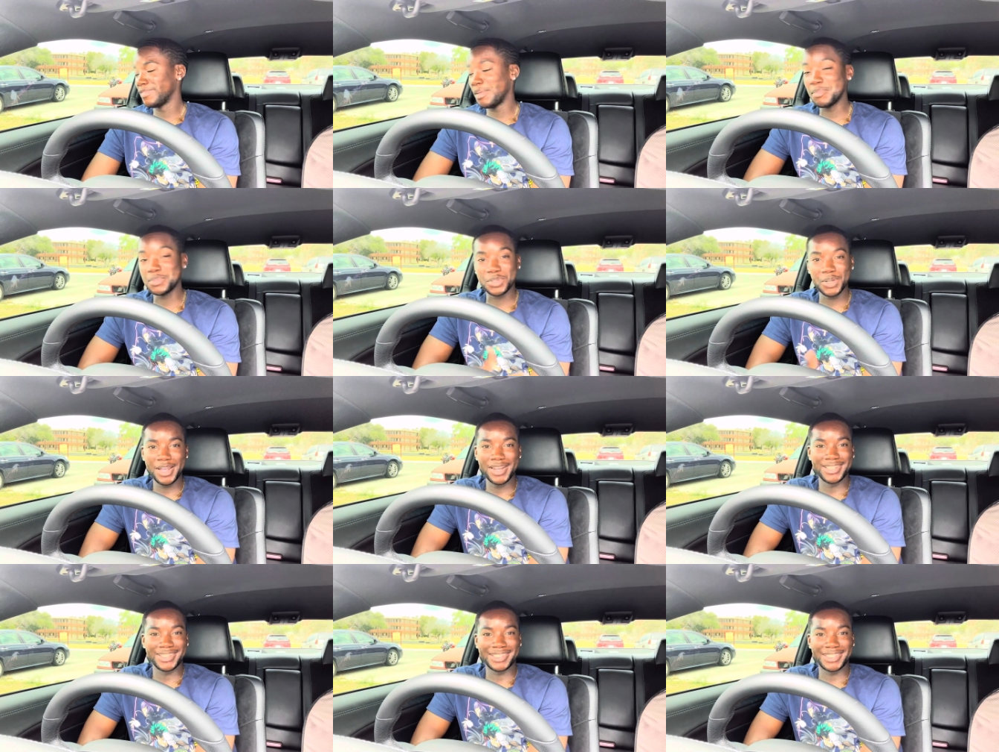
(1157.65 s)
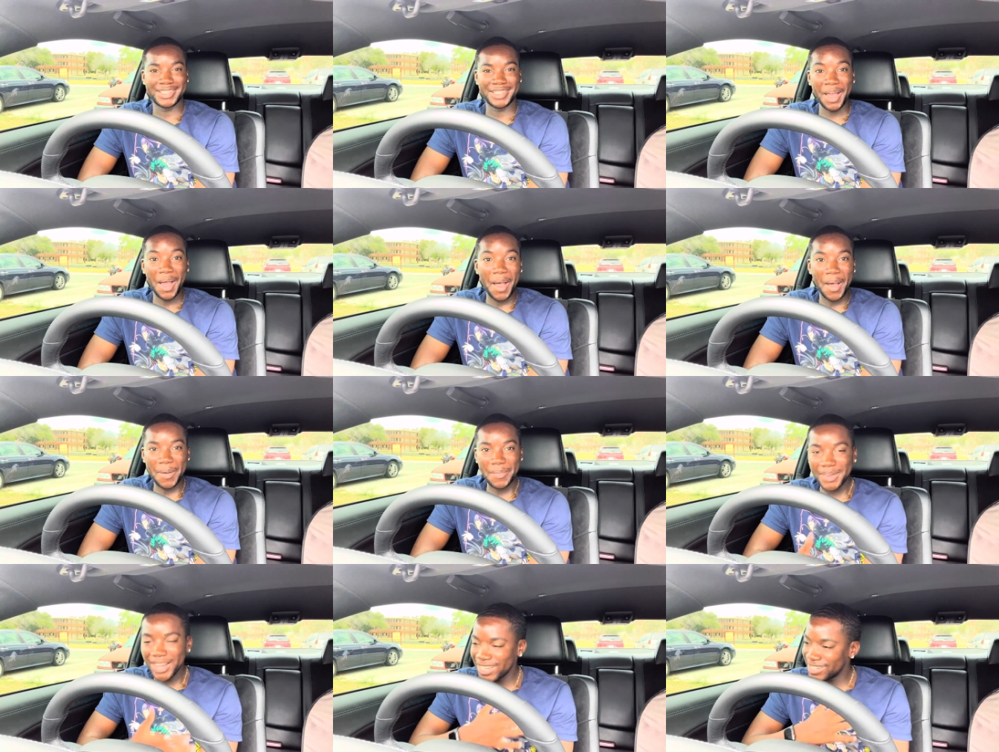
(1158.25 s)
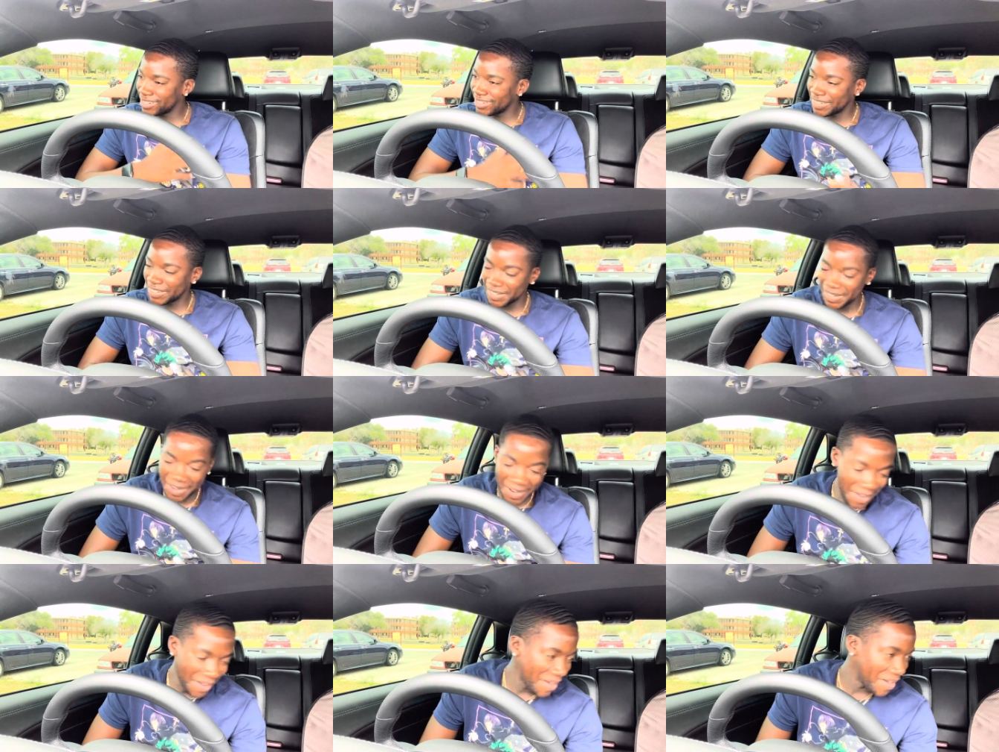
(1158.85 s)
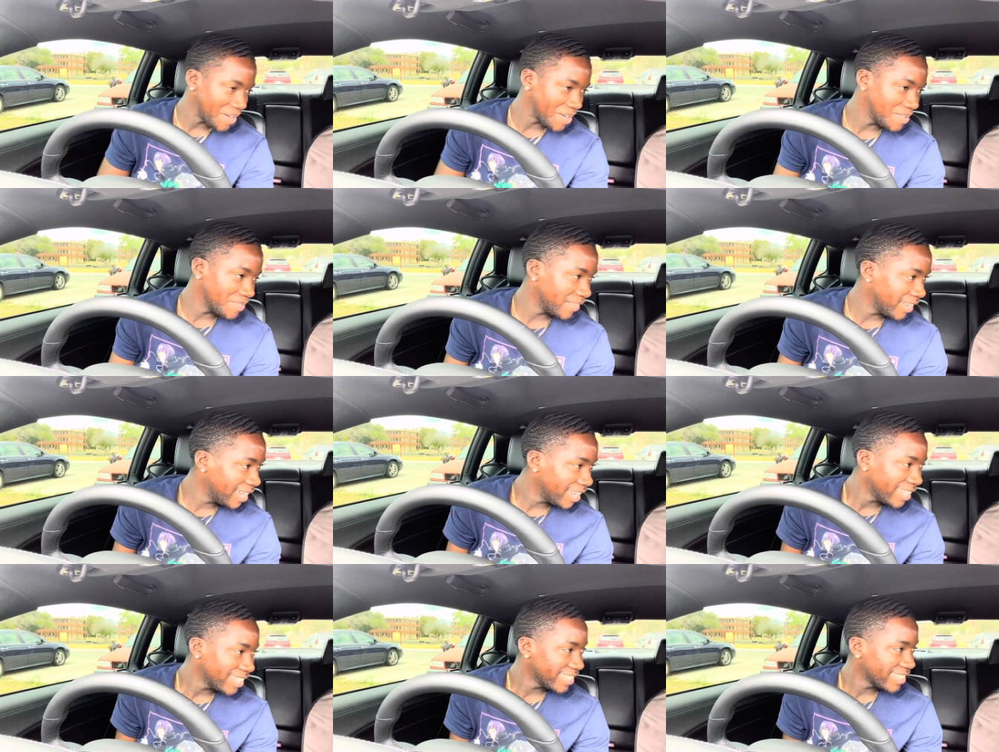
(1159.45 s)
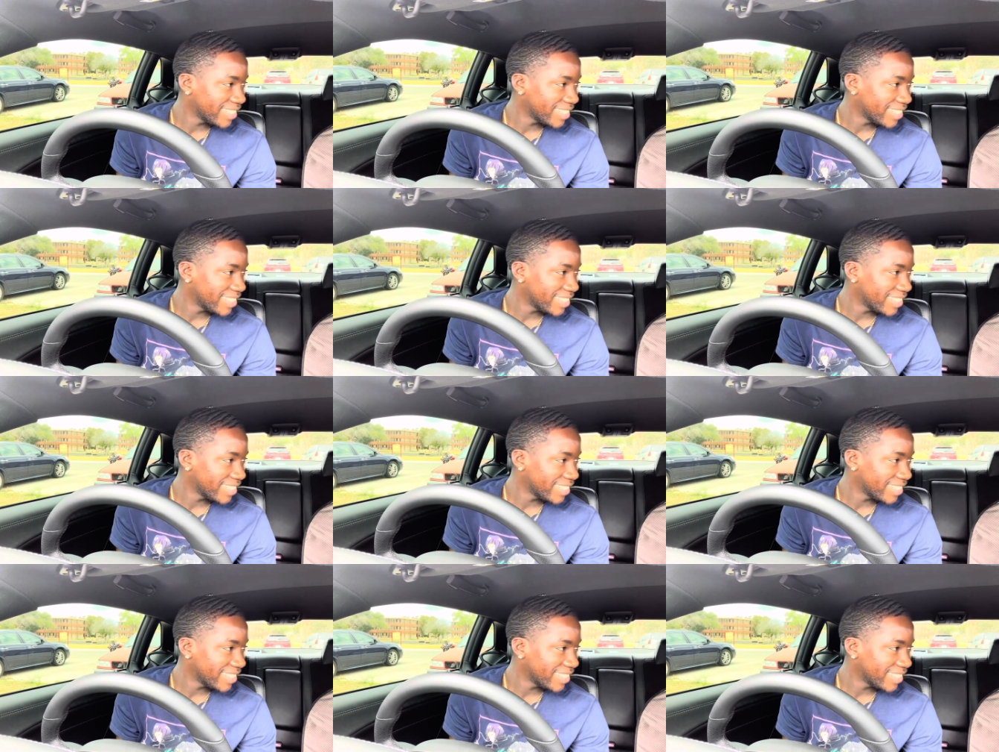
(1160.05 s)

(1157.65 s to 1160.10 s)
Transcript: I'm trying to stop. That jump hard, man.